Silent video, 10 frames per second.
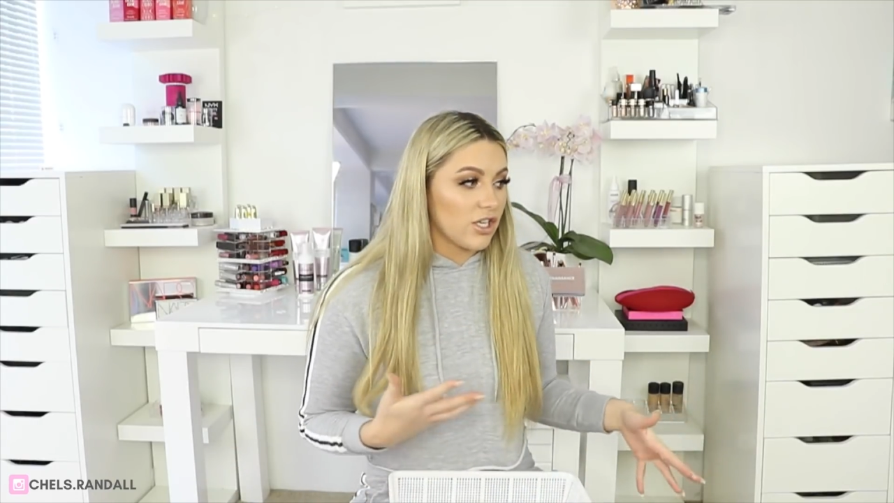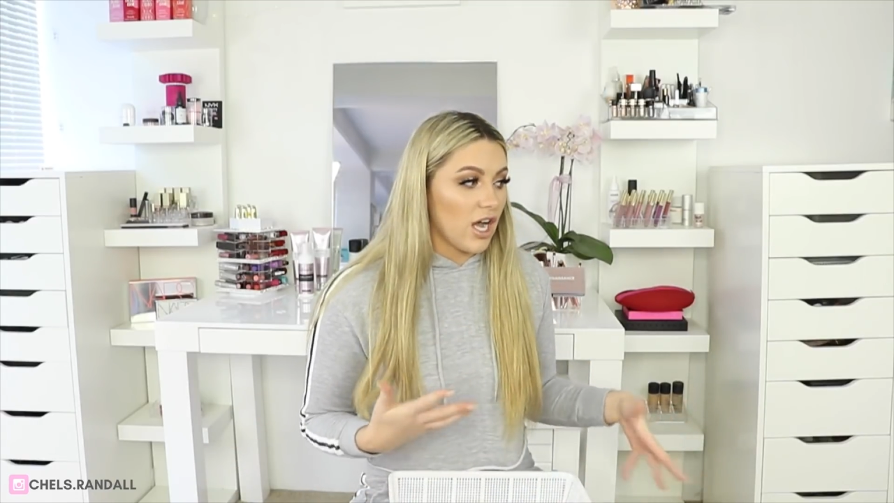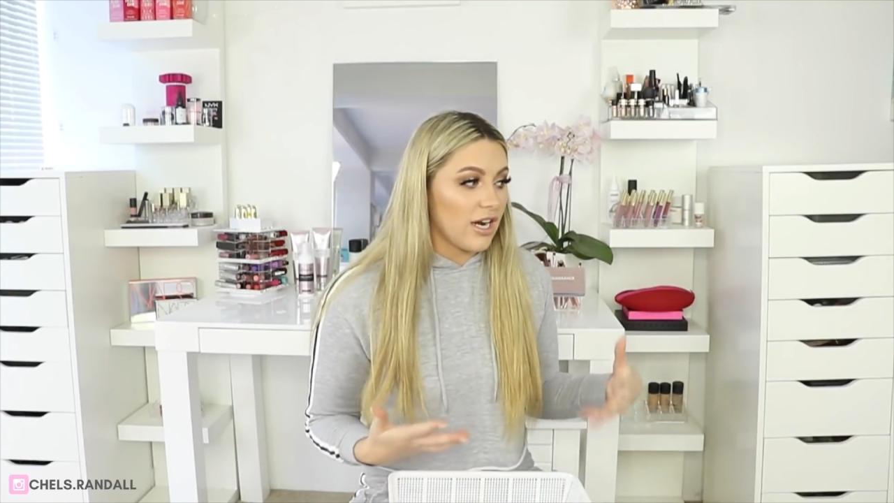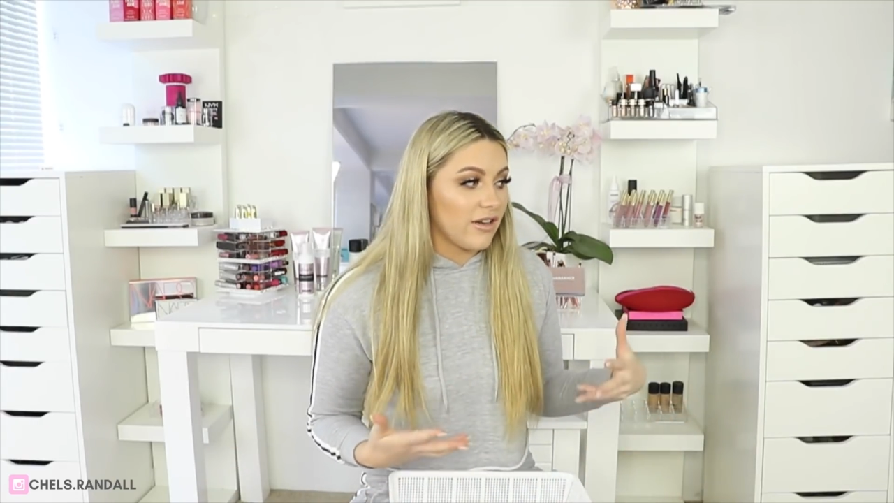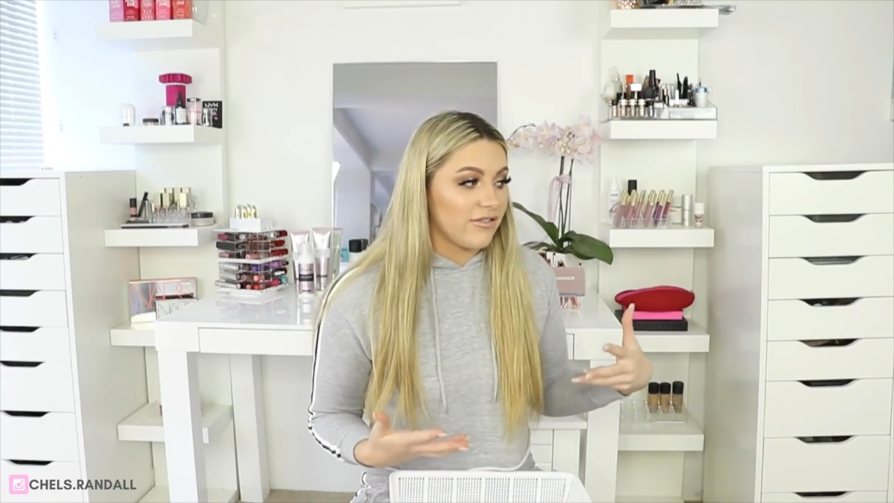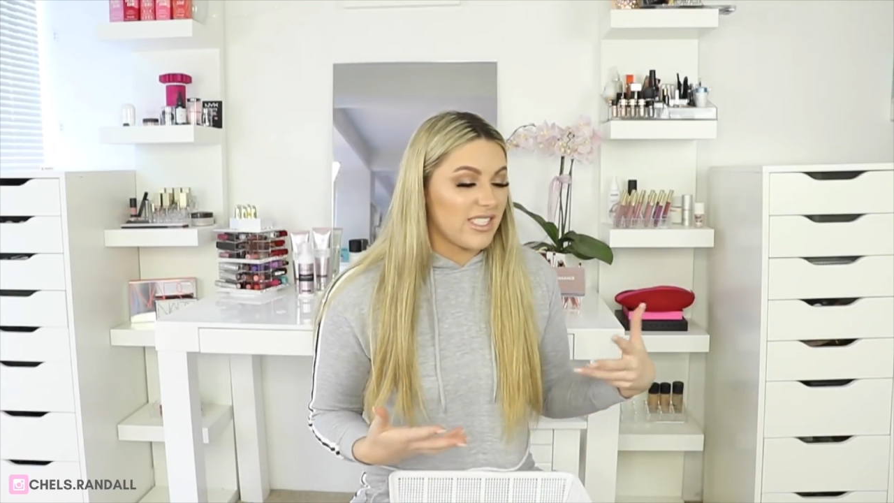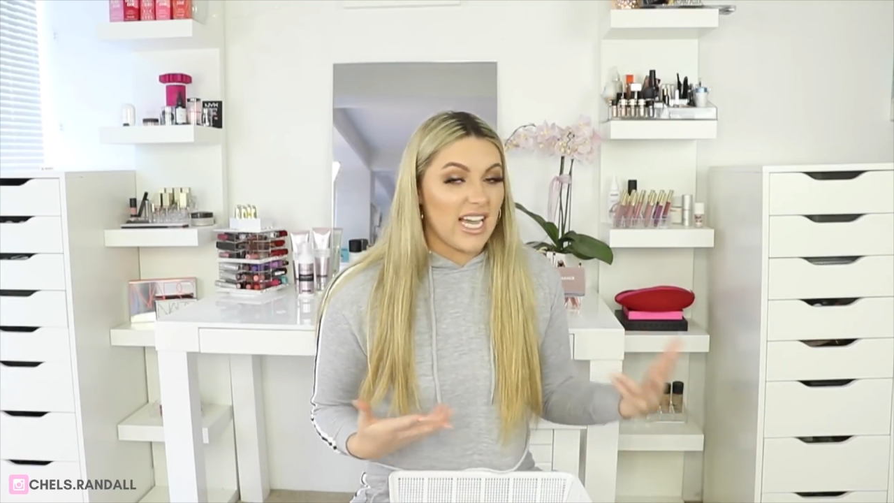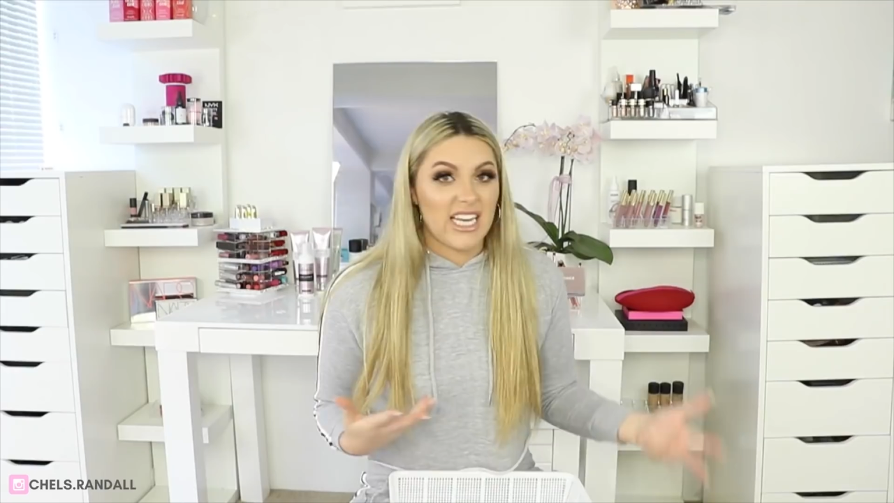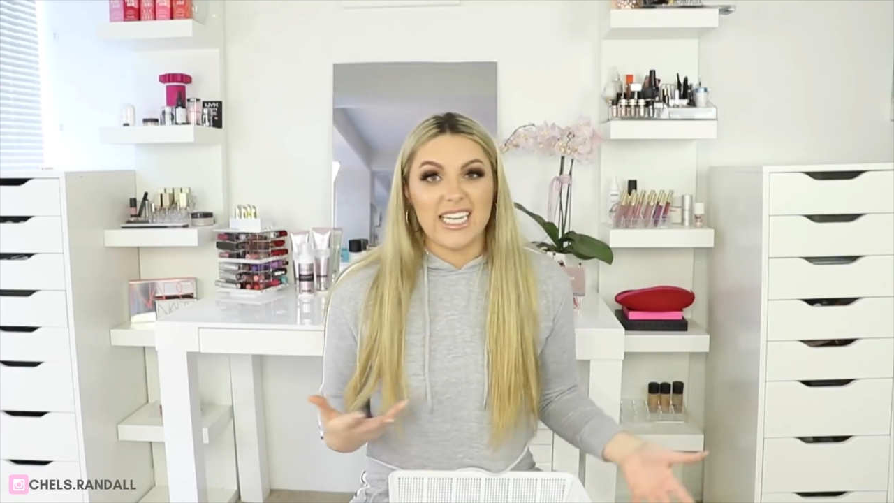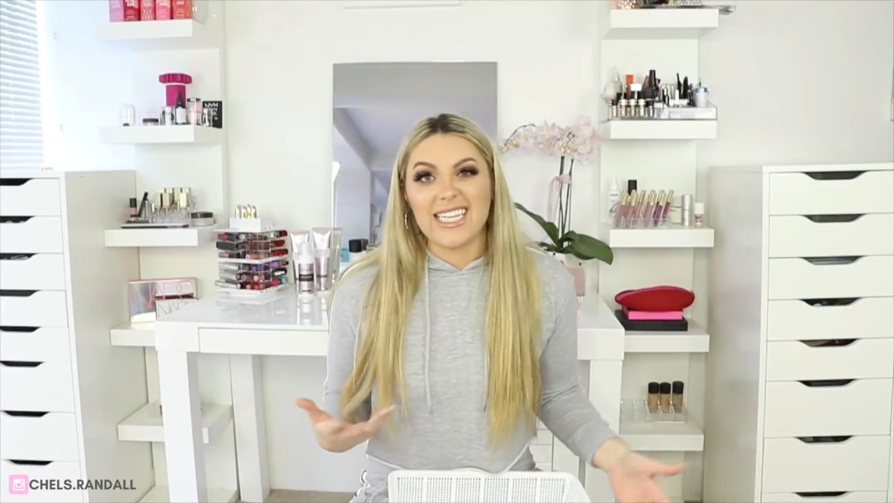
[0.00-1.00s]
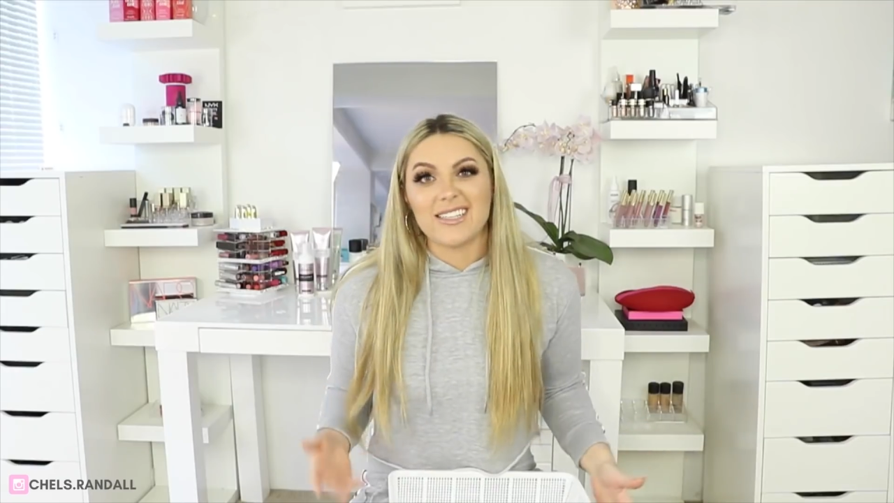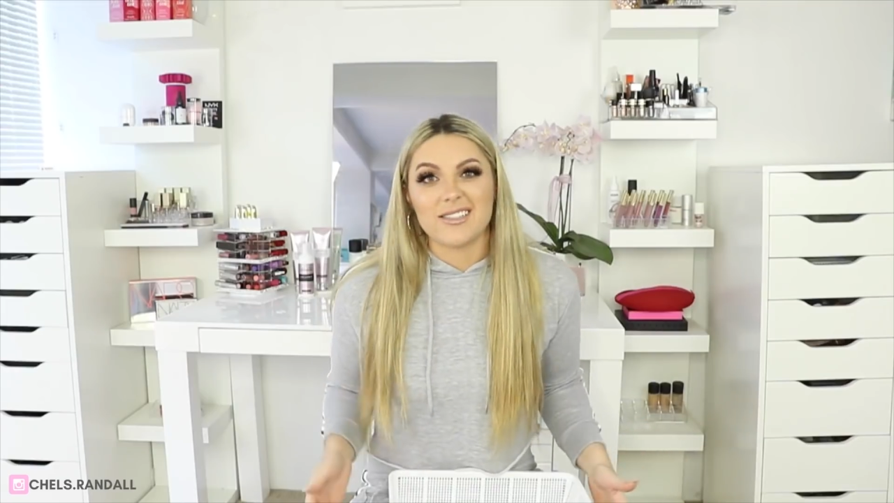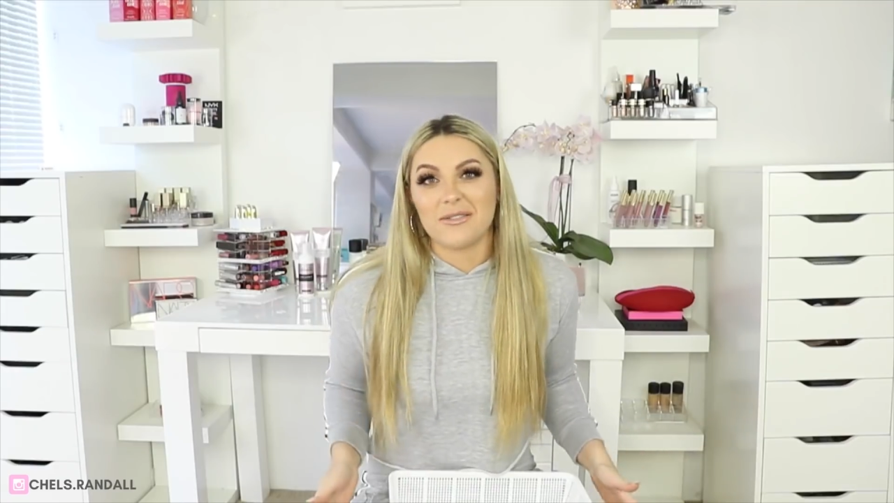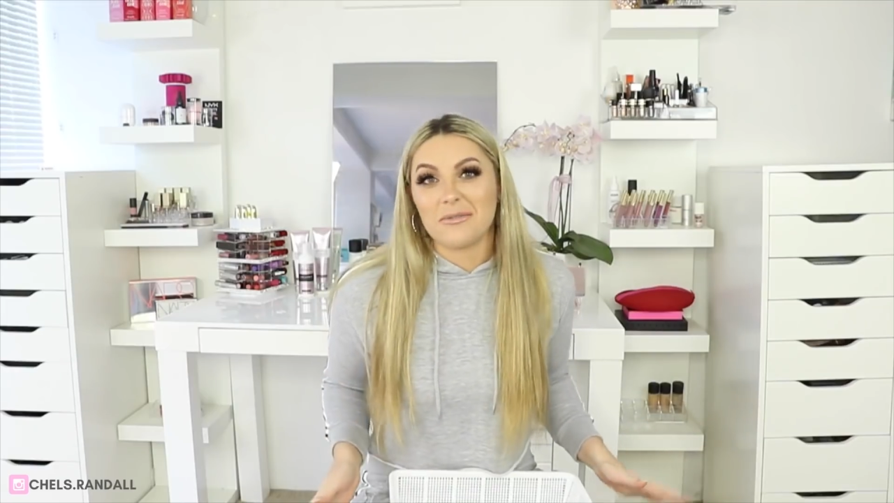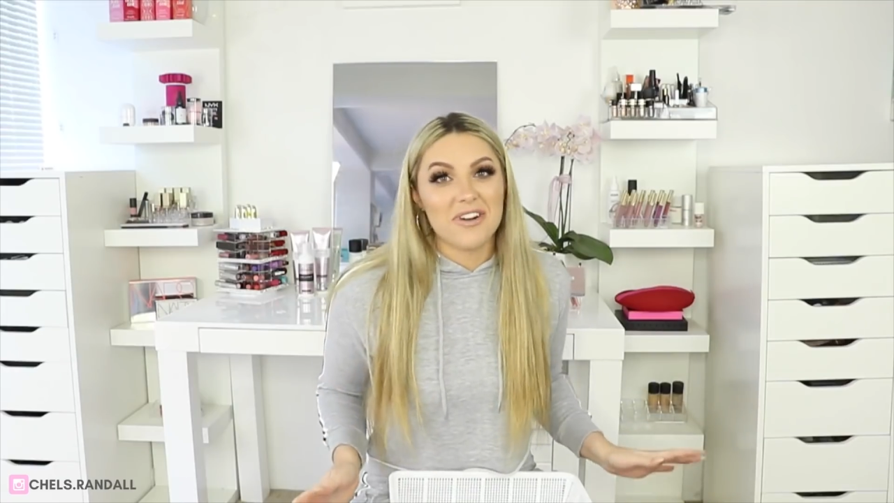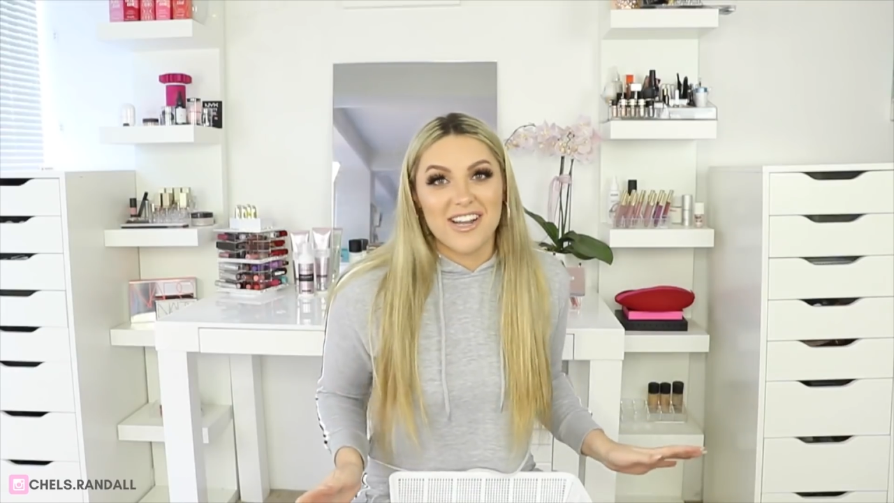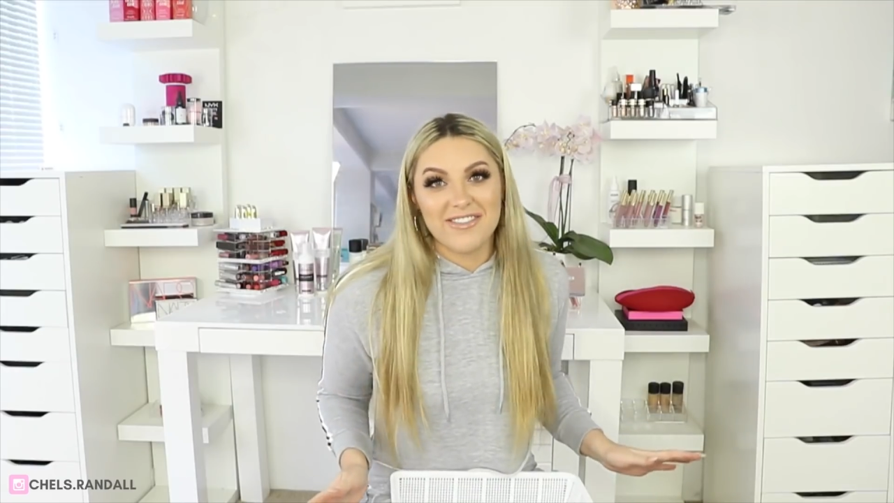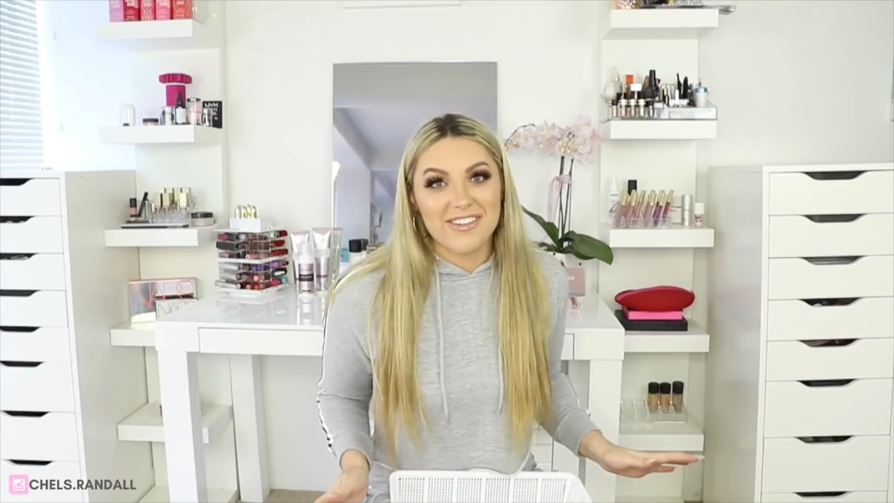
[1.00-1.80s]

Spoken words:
kind of techniques or whatever